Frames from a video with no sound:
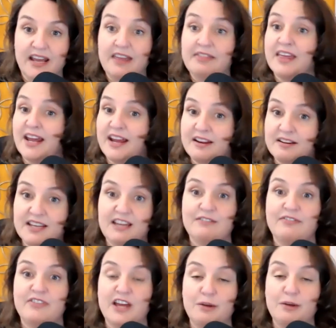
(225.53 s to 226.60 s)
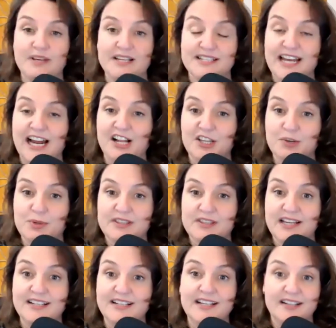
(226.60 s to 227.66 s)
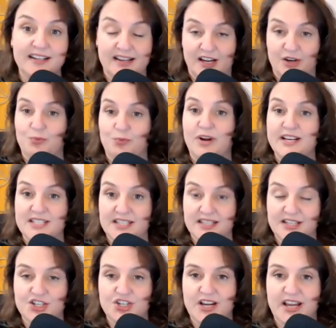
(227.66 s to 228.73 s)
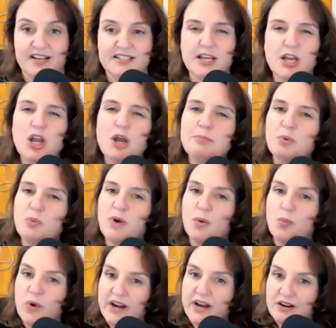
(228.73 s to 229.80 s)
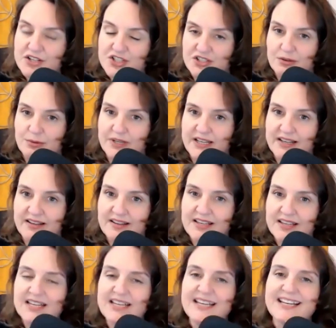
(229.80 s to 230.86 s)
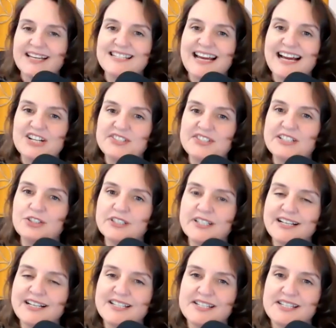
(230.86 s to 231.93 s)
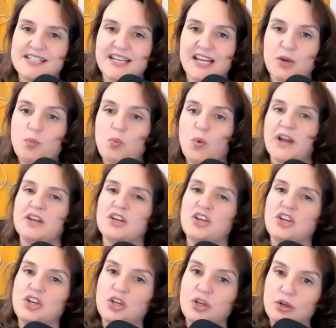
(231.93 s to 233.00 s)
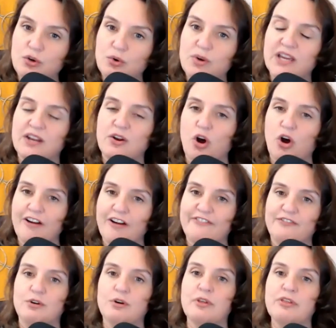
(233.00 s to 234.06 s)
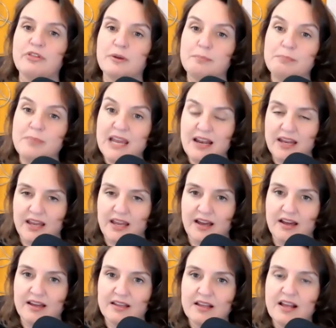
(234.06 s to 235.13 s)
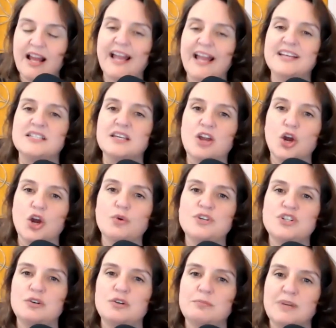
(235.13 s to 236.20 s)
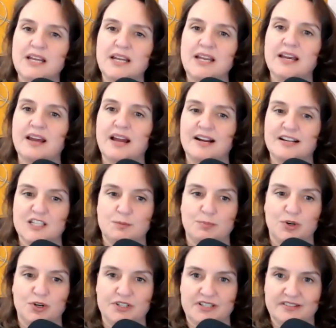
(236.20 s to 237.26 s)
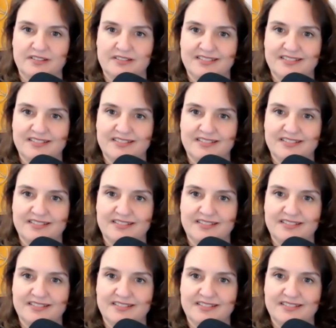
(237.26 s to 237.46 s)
And then I give them exactly what they need and cut right to the chase. But what we're doing is actually looking to see what you can offer the media as a go to media expert.